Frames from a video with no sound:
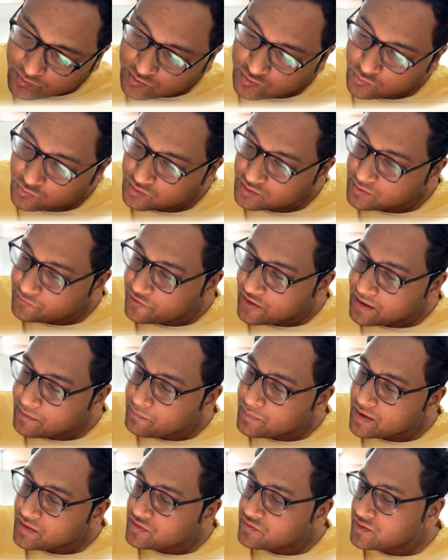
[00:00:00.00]
so the 5
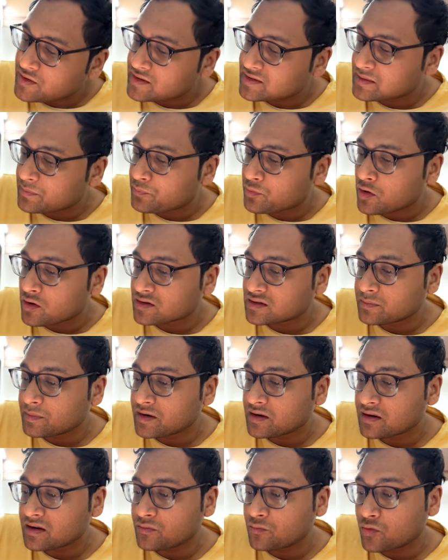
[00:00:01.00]
by 3 is approximately